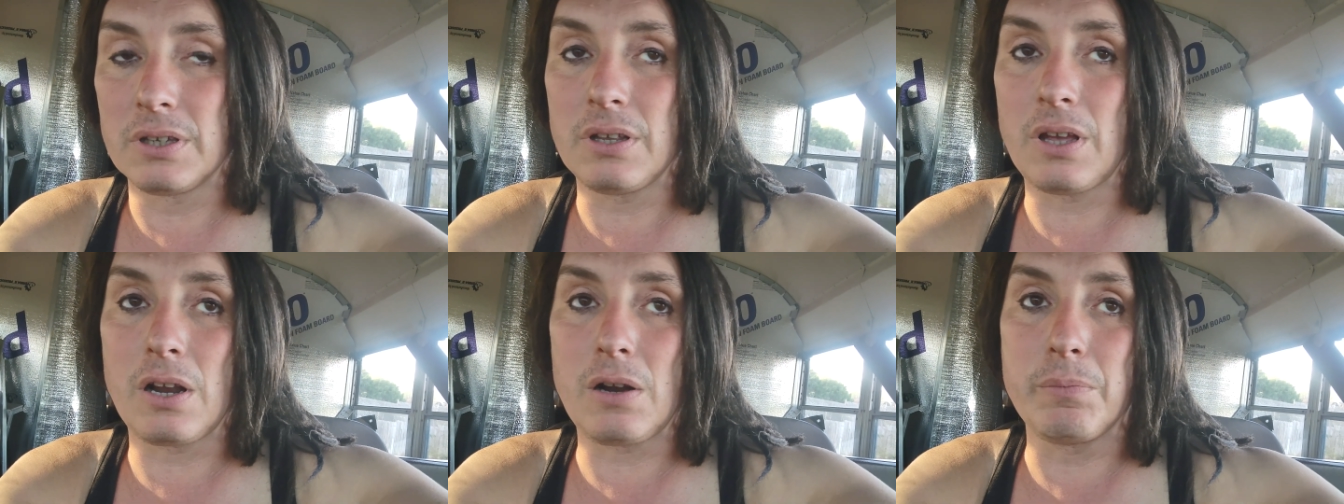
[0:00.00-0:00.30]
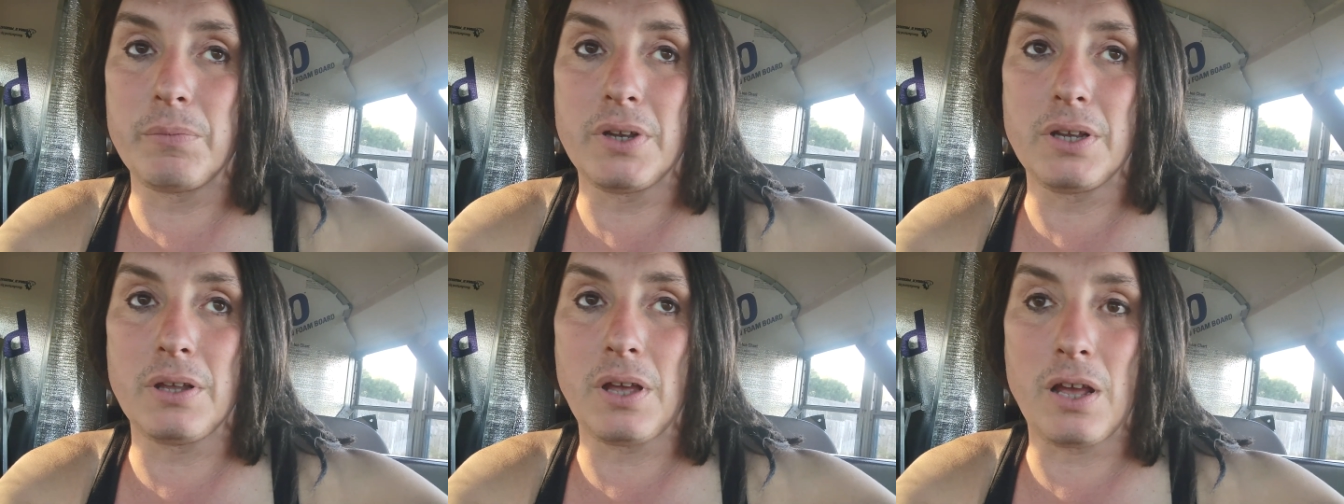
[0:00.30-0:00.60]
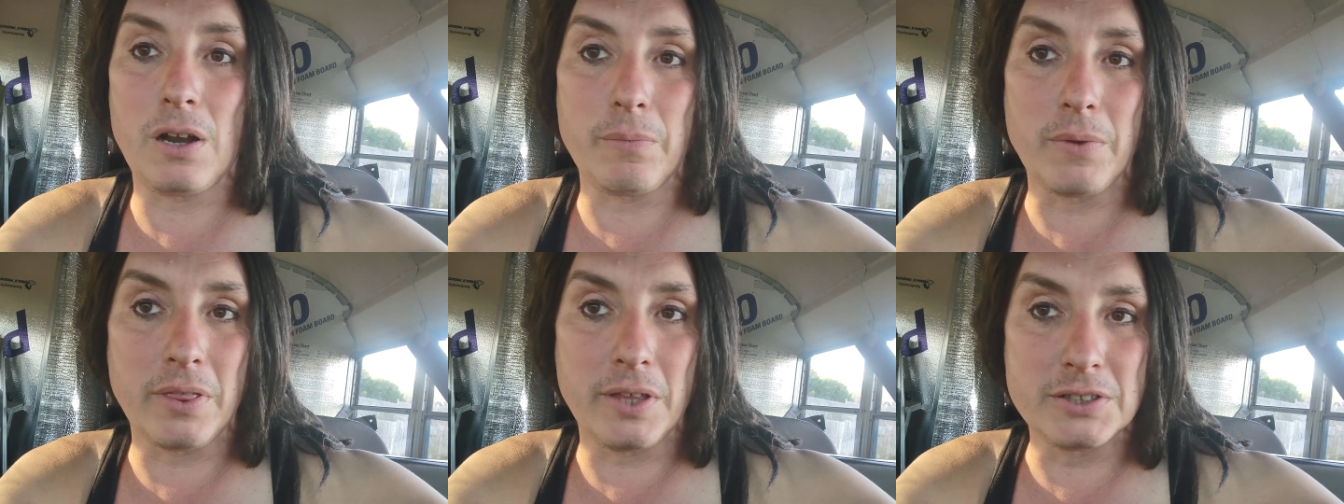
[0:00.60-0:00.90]
I don't mean
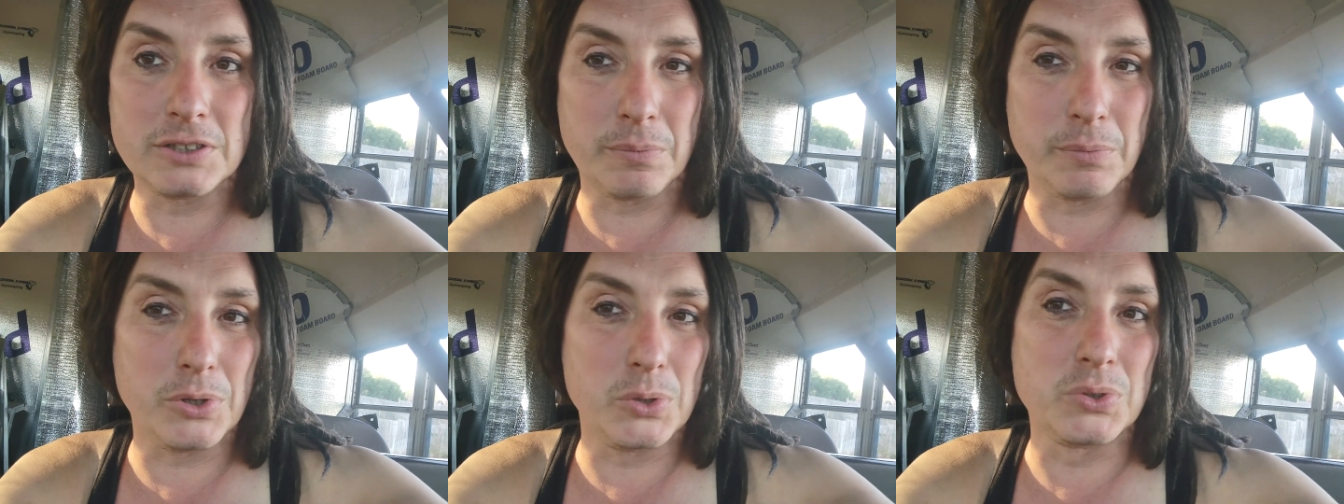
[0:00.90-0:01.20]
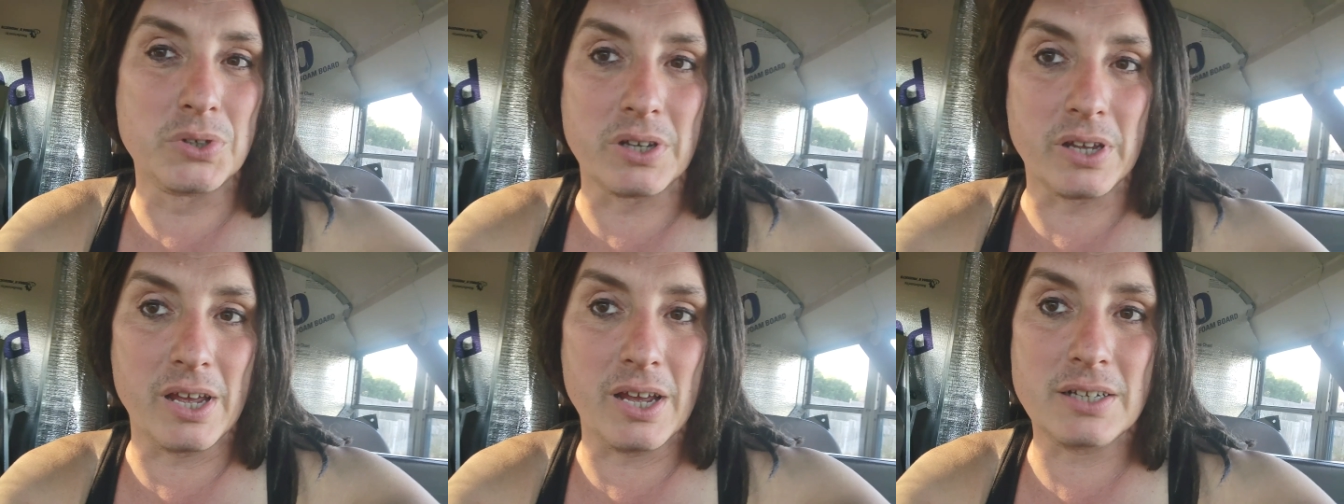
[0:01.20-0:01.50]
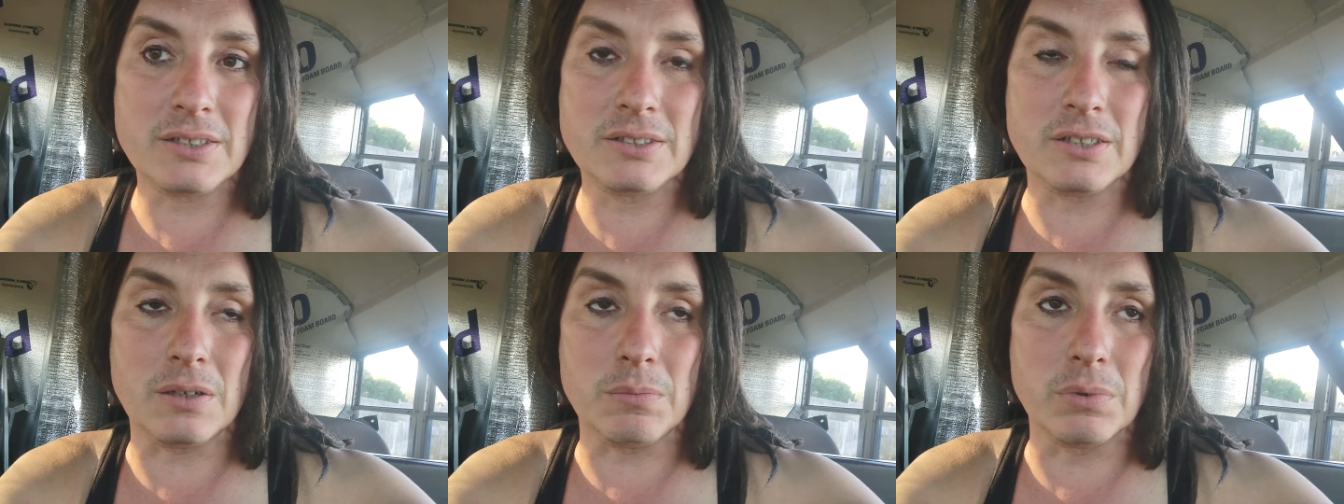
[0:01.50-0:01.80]
I don't mean they should be using
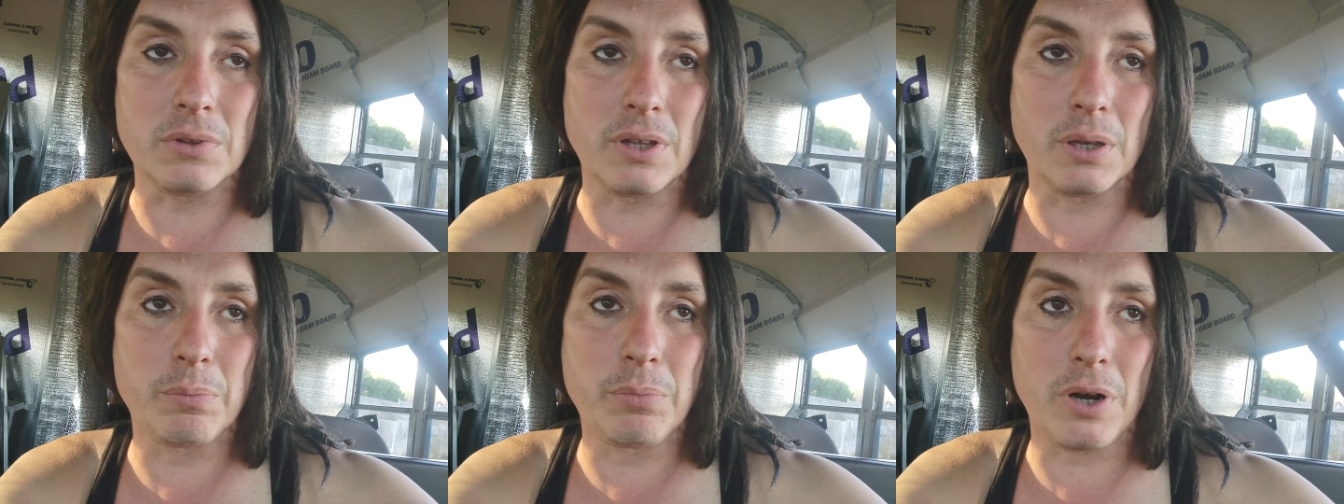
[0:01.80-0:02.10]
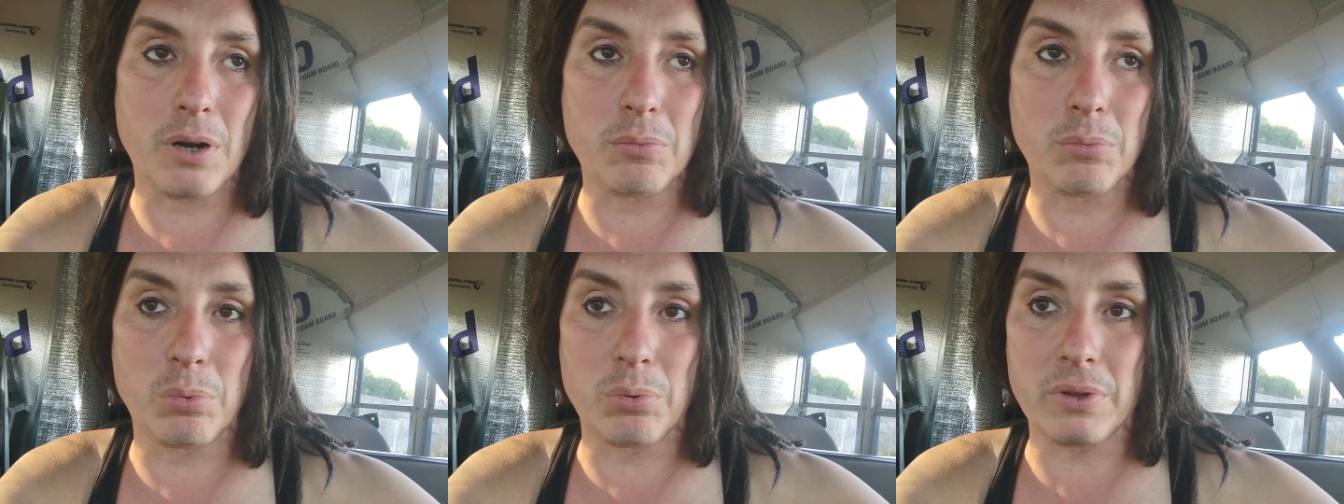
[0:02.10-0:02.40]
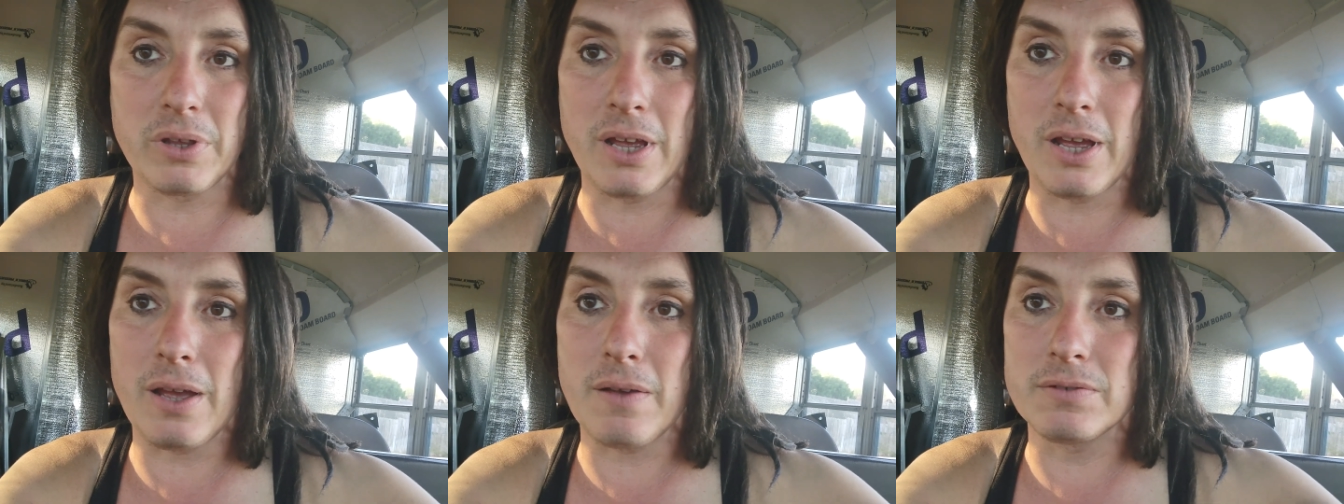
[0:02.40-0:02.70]
Excel, but they
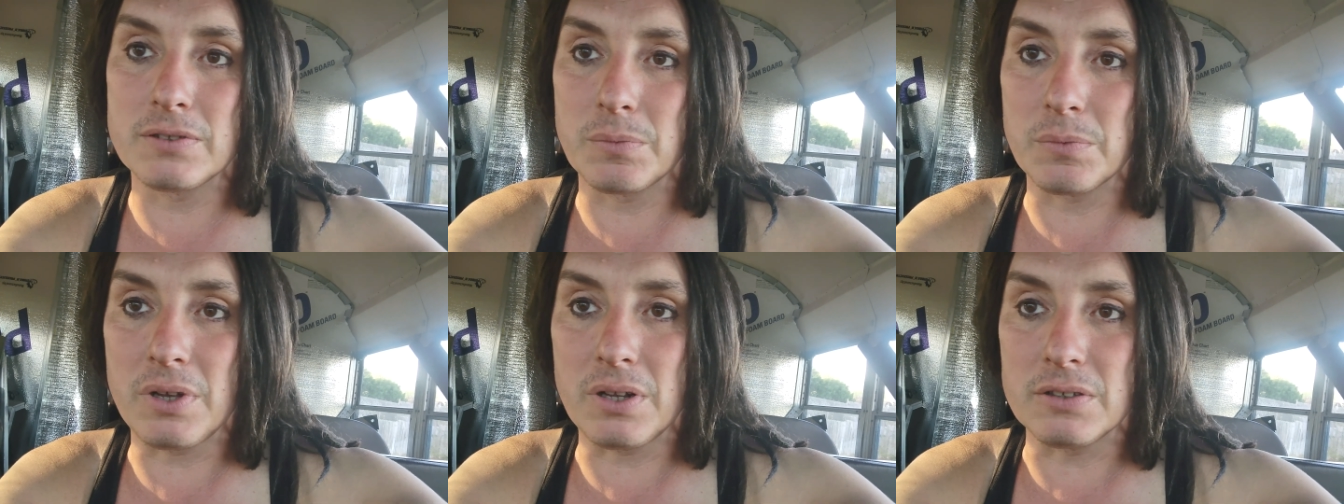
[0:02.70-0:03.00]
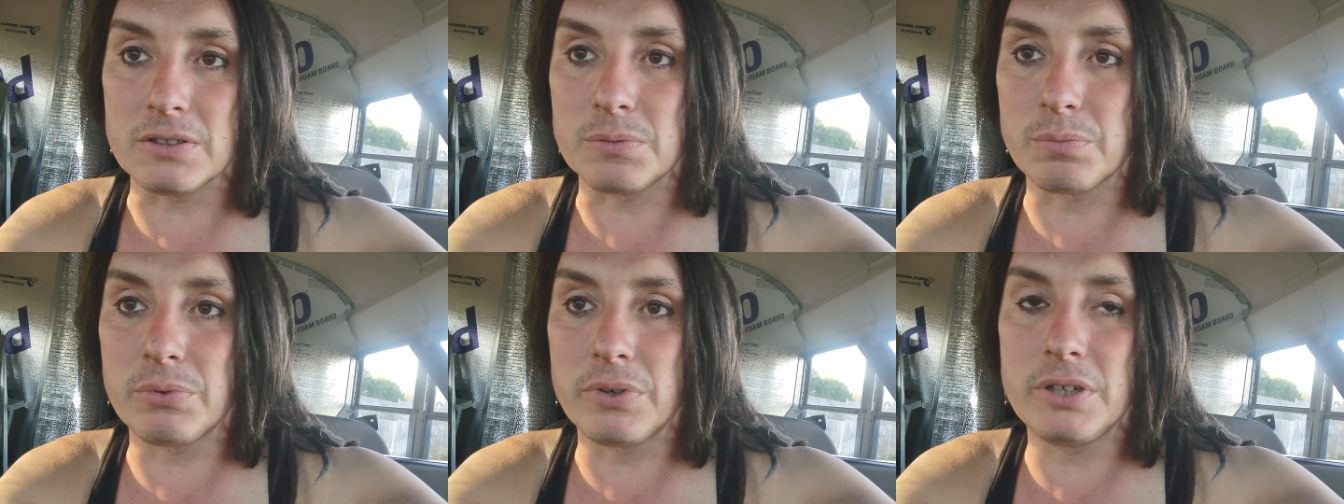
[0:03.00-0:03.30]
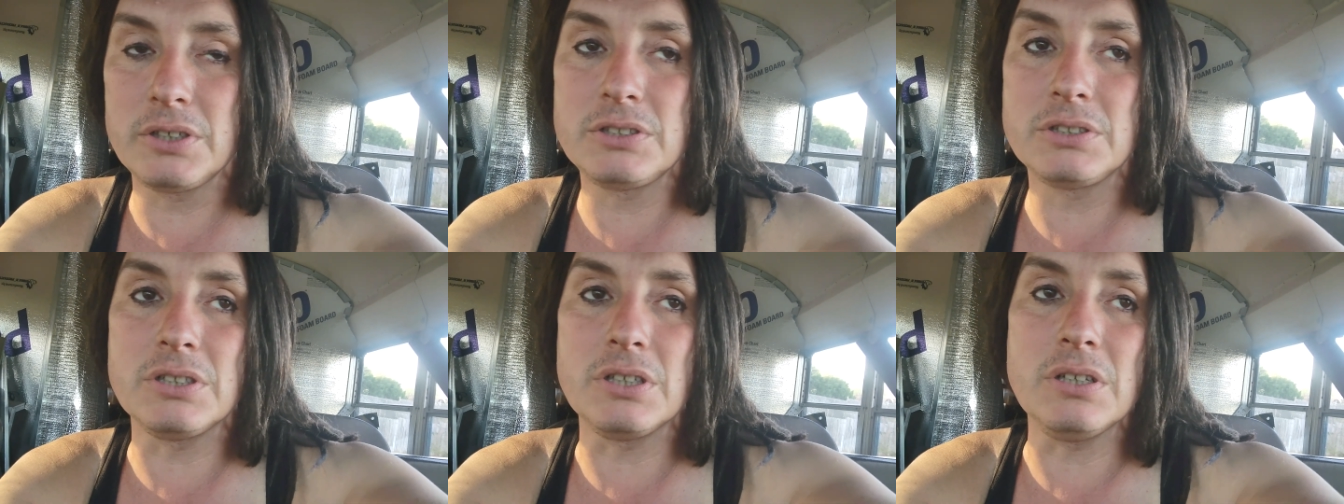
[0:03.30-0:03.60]
probably have some kind of
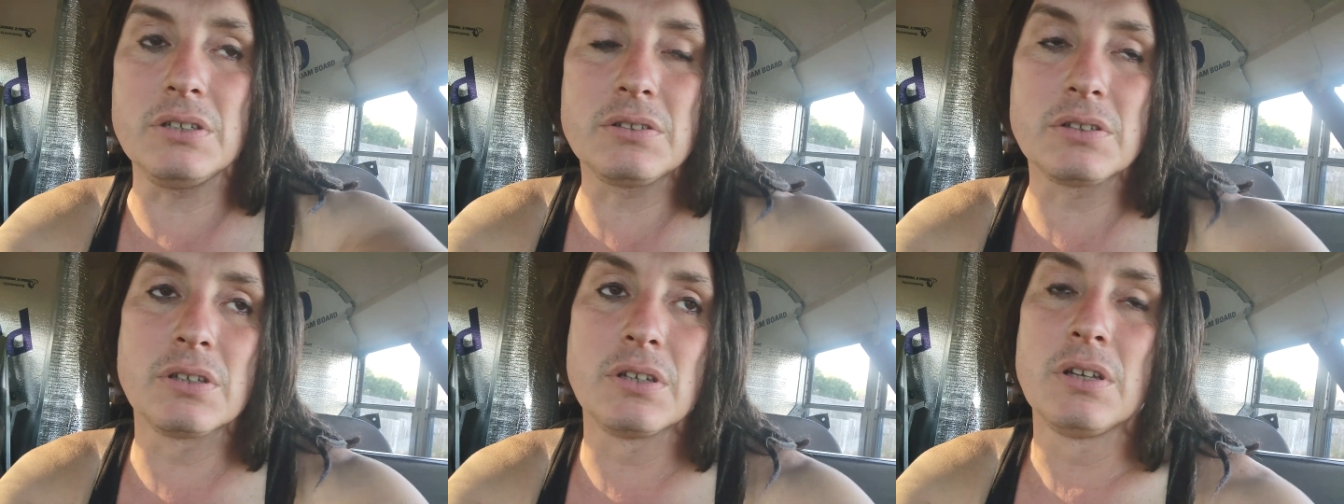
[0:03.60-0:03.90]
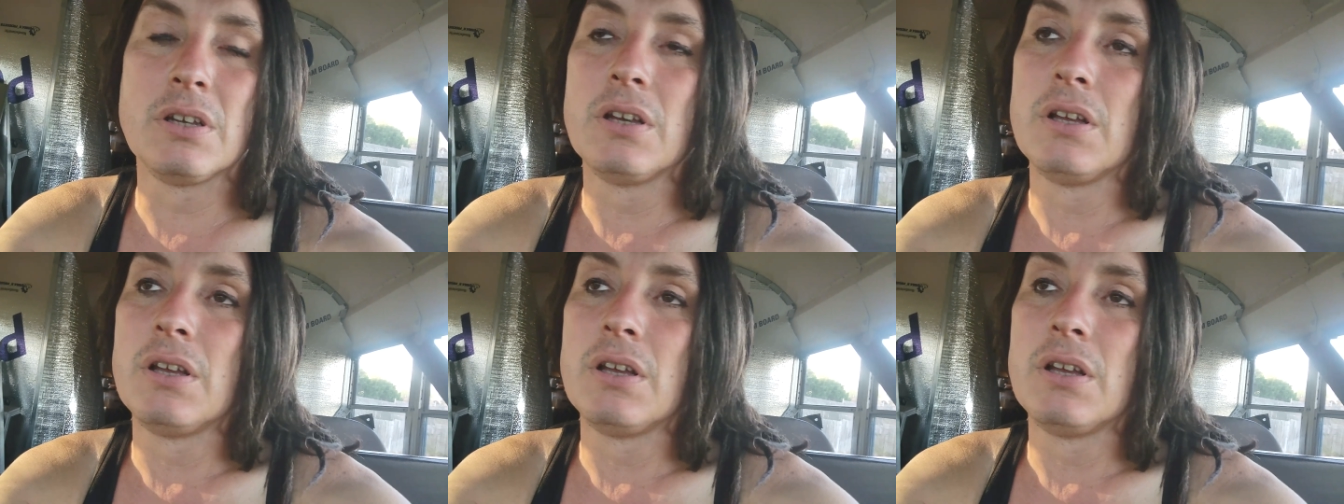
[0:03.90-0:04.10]
spreadsheet,